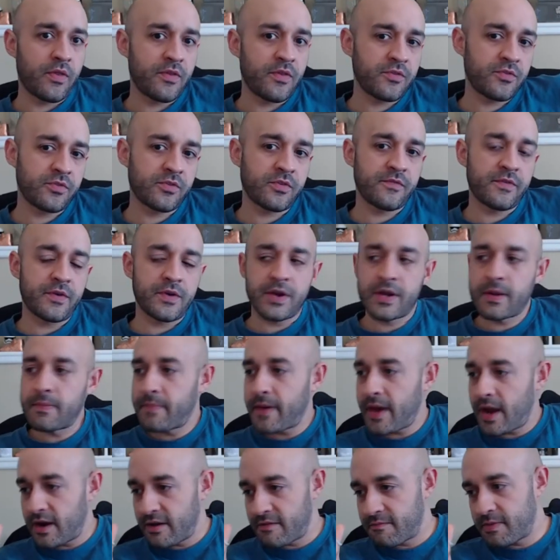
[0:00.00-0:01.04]
and this was a very
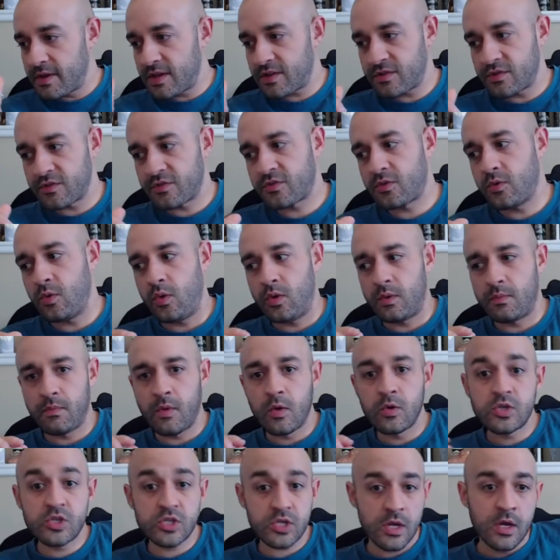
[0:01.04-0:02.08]
competitive business school, and
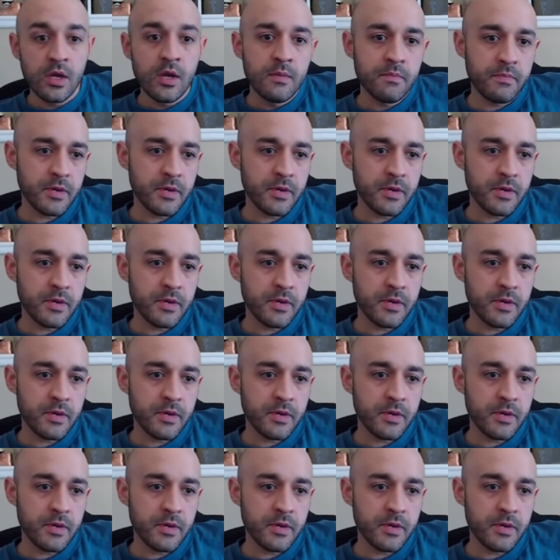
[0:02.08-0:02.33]
most